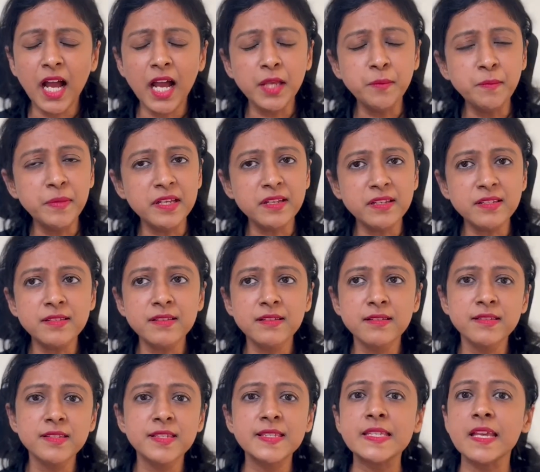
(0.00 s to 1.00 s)
IBS
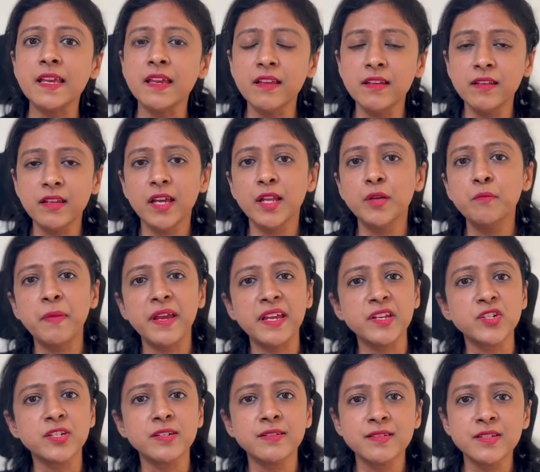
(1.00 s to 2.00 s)
is seen in
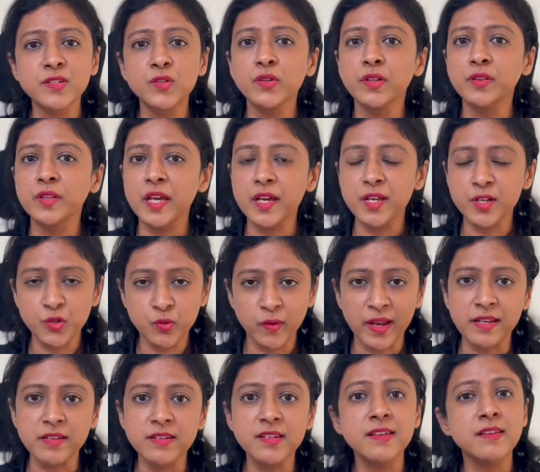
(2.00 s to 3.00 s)
patients in their
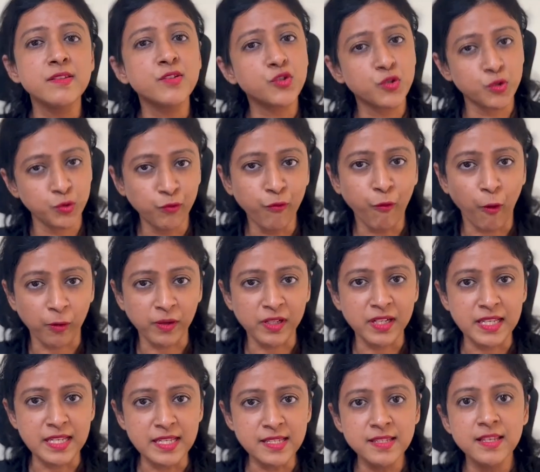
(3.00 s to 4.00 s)
20s to
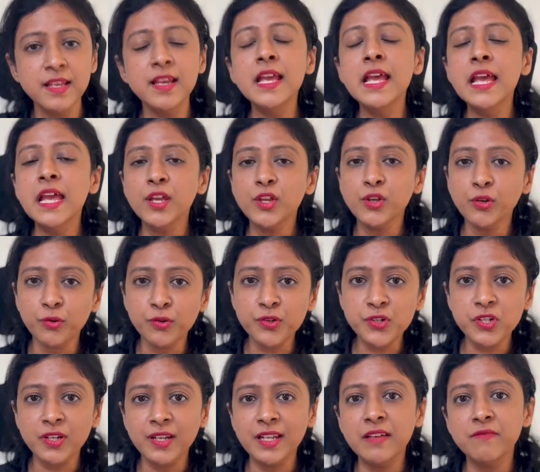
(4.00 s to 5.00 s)
40s.
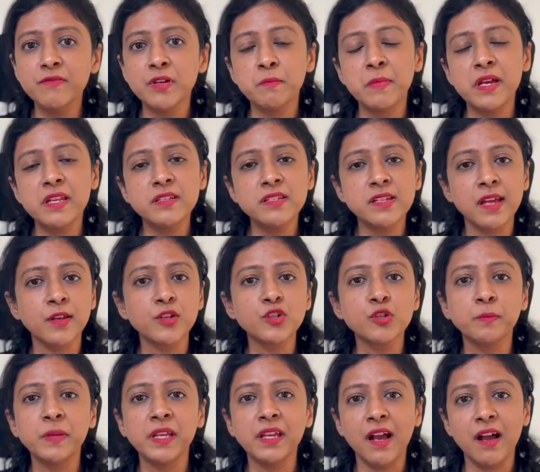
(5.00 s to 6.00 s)
Usually, women tend
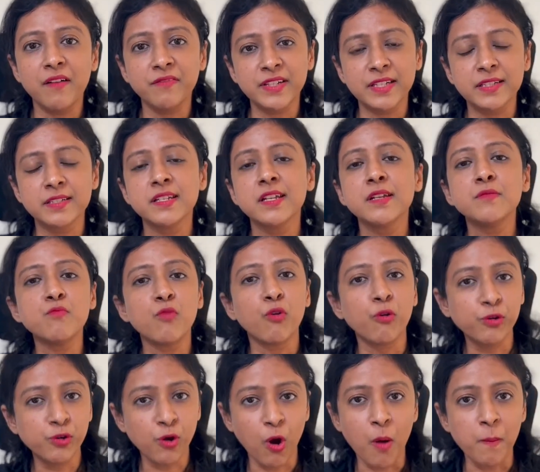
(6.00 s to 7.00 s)
to be affected
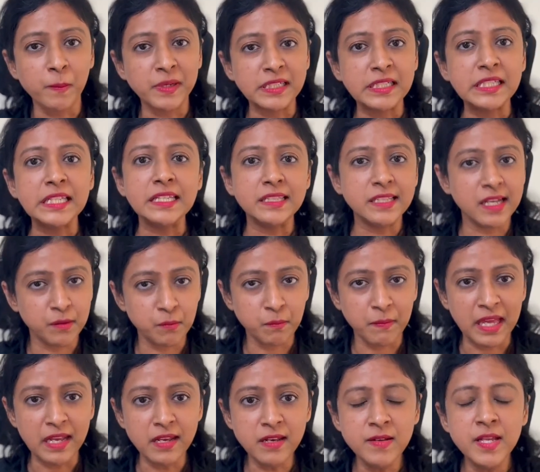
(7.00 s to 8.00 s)
more commonly than
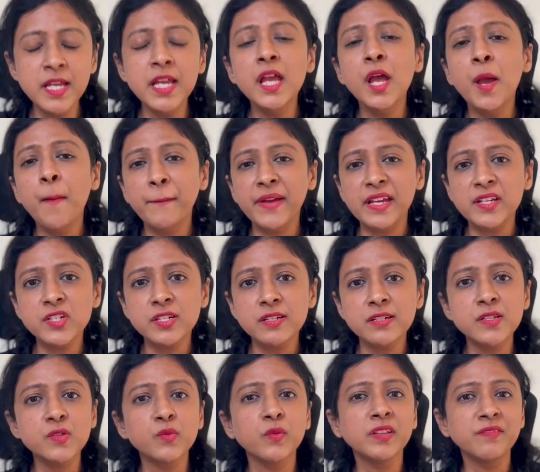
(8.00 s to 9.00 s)
men.
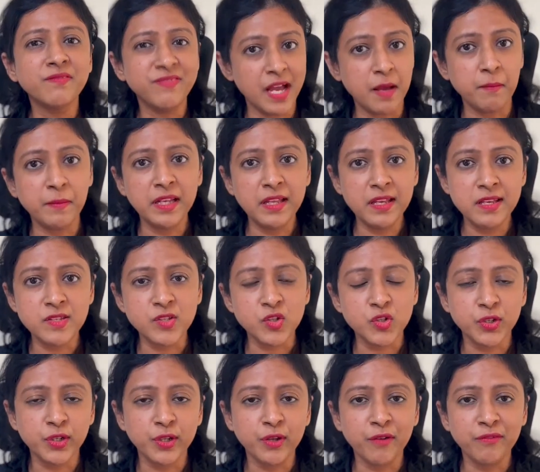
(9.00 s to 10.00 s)
Patients with family
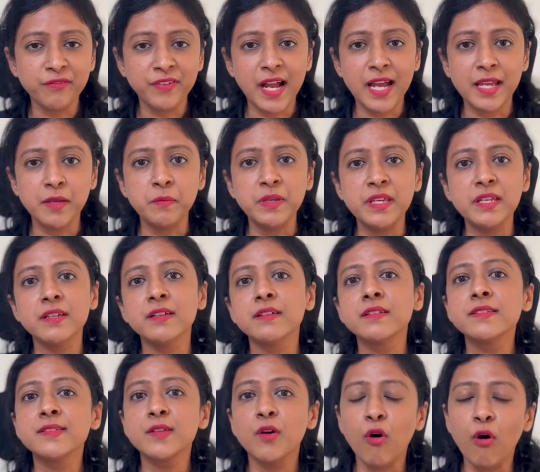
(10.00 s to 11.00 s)
history of
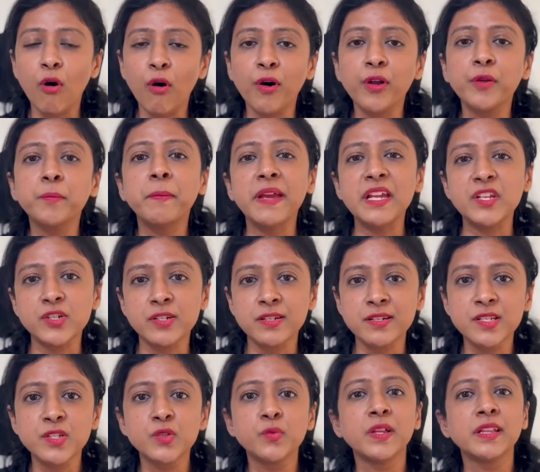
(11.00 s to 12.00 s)
IBS, or
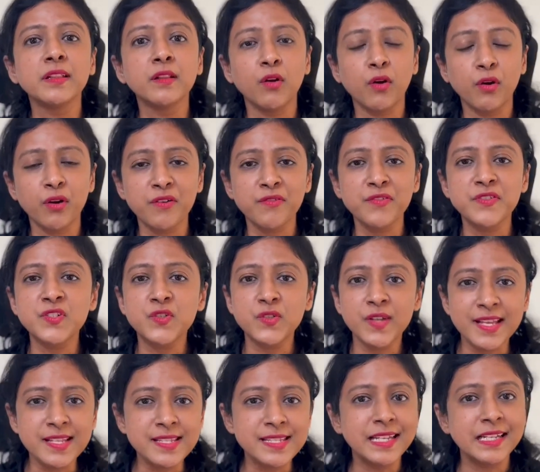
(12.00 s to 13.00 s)
patients with a lot of
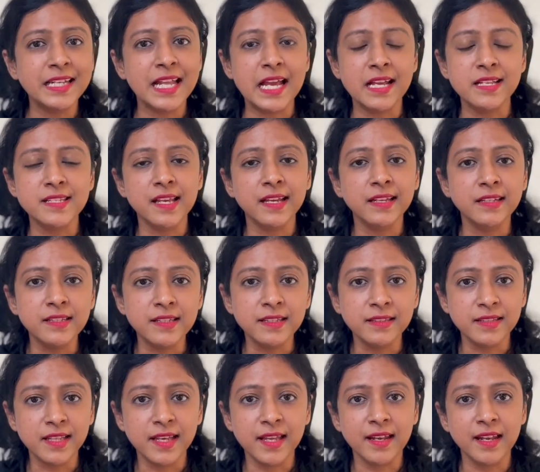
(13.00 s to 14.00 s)
stress and anxiety
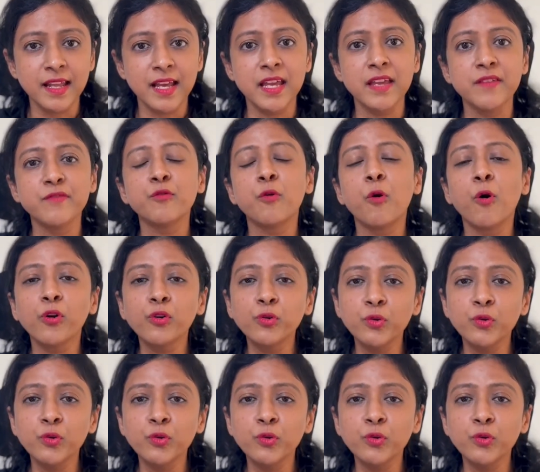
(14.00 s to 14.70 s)
in their life, or